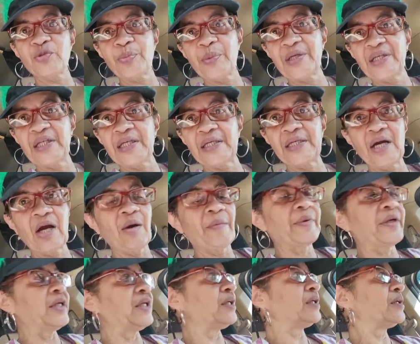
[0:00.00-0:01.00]
money and how
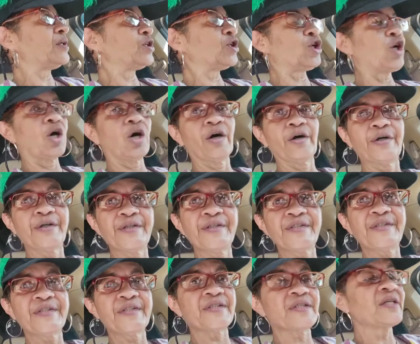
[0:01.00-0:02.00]
many
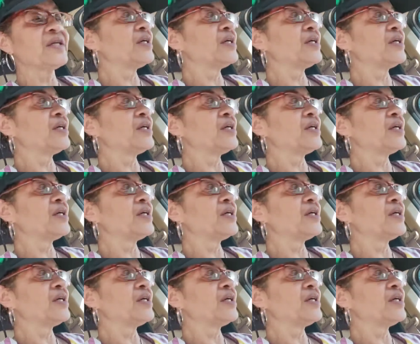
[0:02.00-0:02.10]
cards,